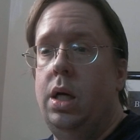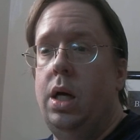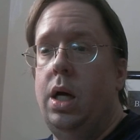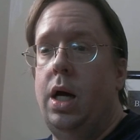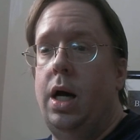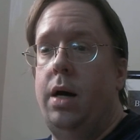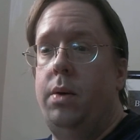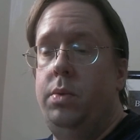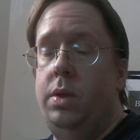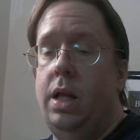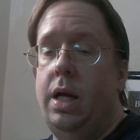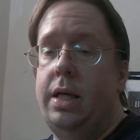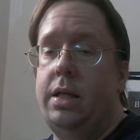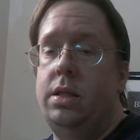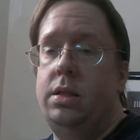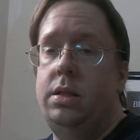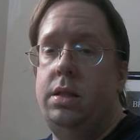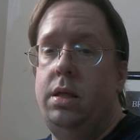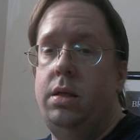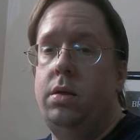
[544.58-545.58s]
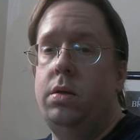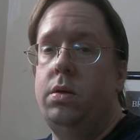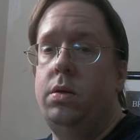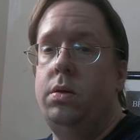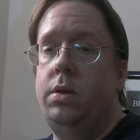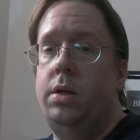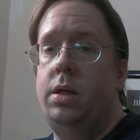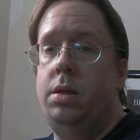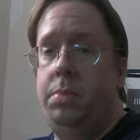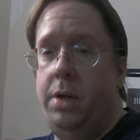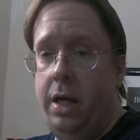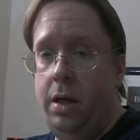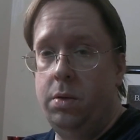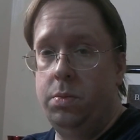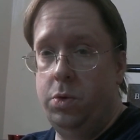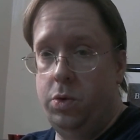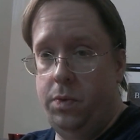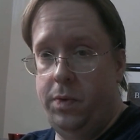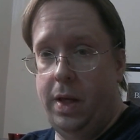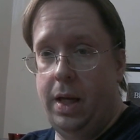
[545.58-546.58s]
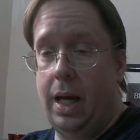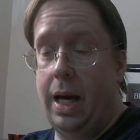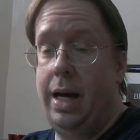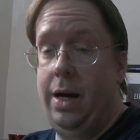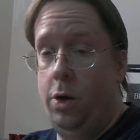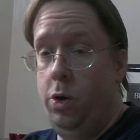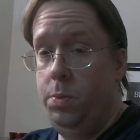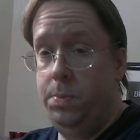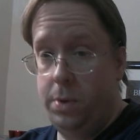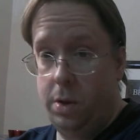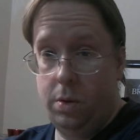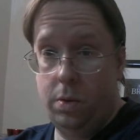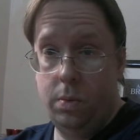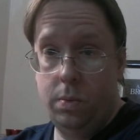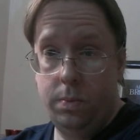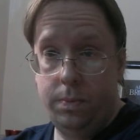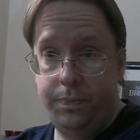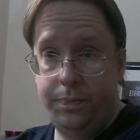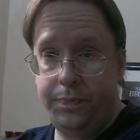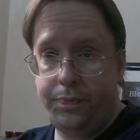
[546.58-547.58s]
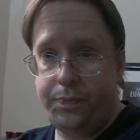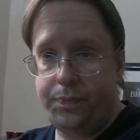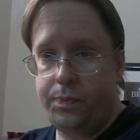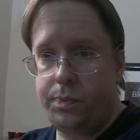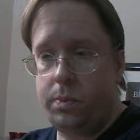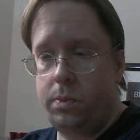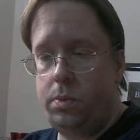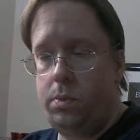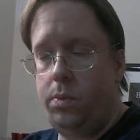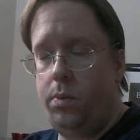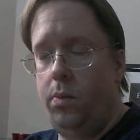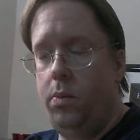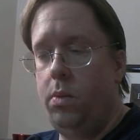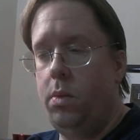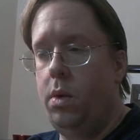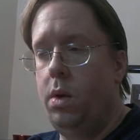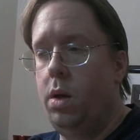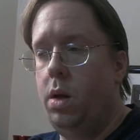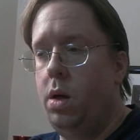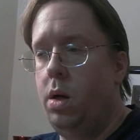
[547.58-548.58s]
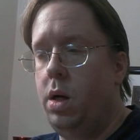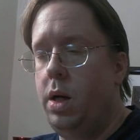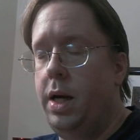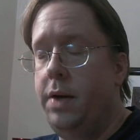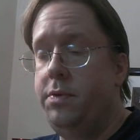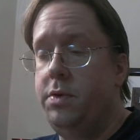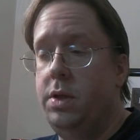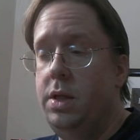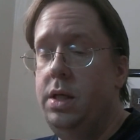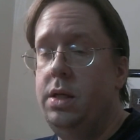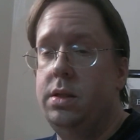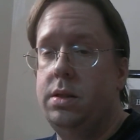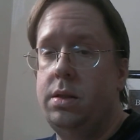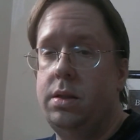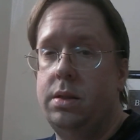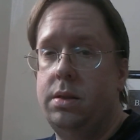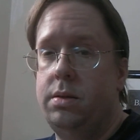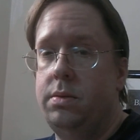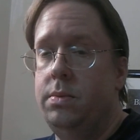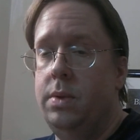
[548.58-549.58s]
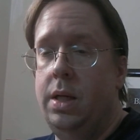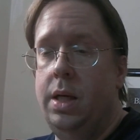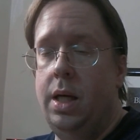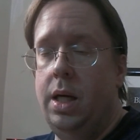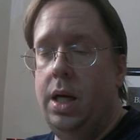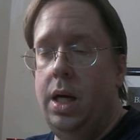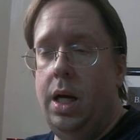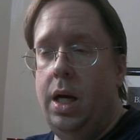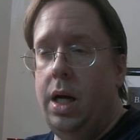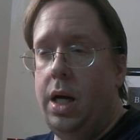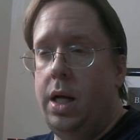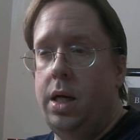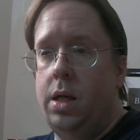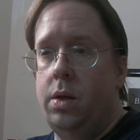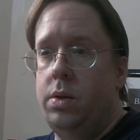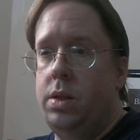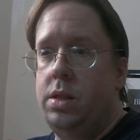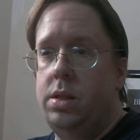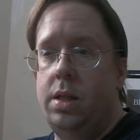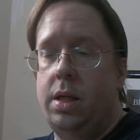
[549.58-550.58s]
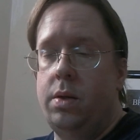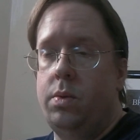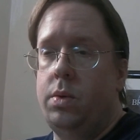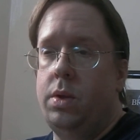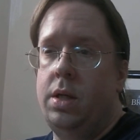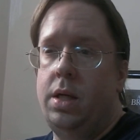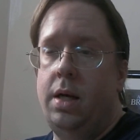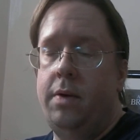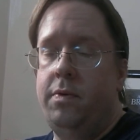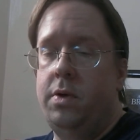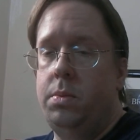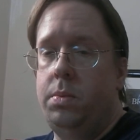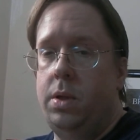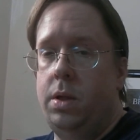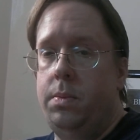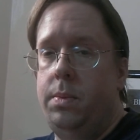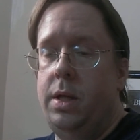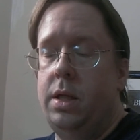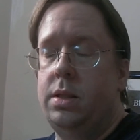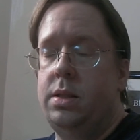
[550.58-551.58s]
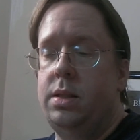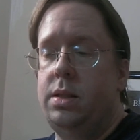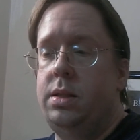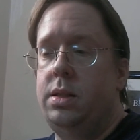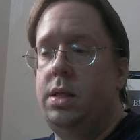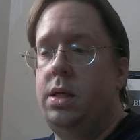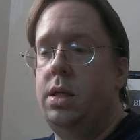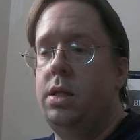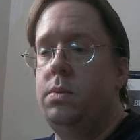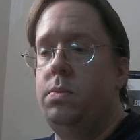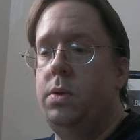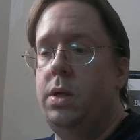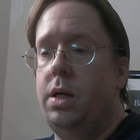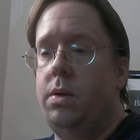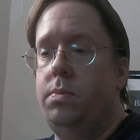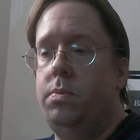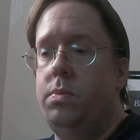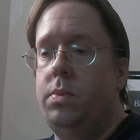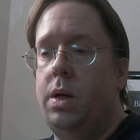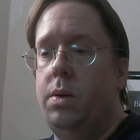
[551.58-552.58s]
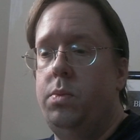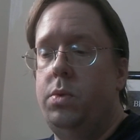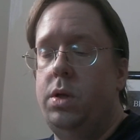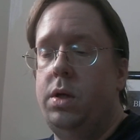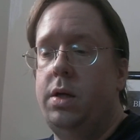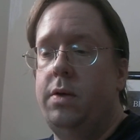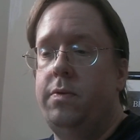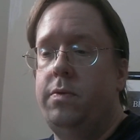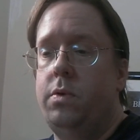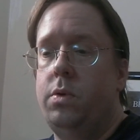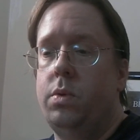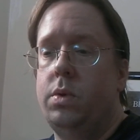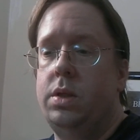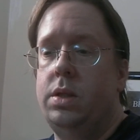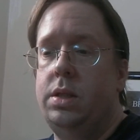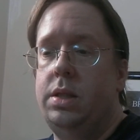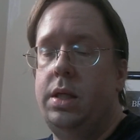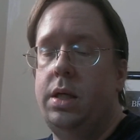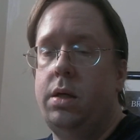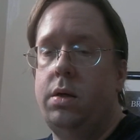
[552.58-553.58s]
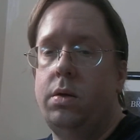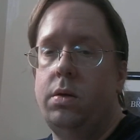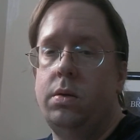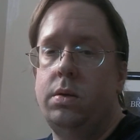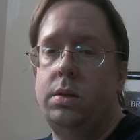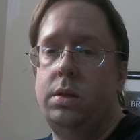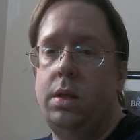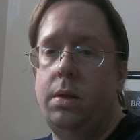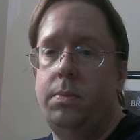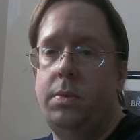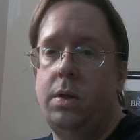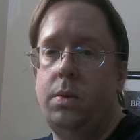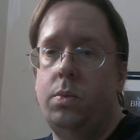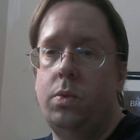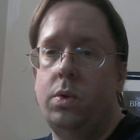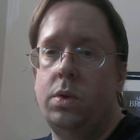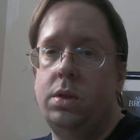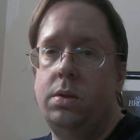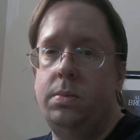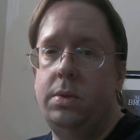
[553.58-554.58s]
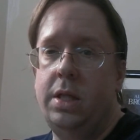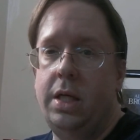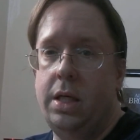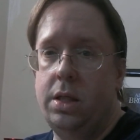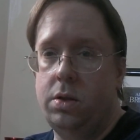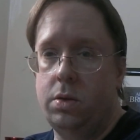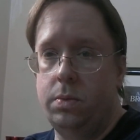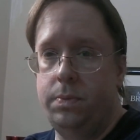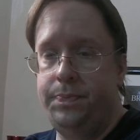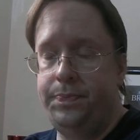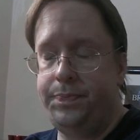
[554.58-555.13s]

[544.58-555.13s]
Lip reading: I would like to see her in a better movie. I hope to. After this, because I know this thing will inevitably be a success, but I'm looking forward to seeing her in something more substantial.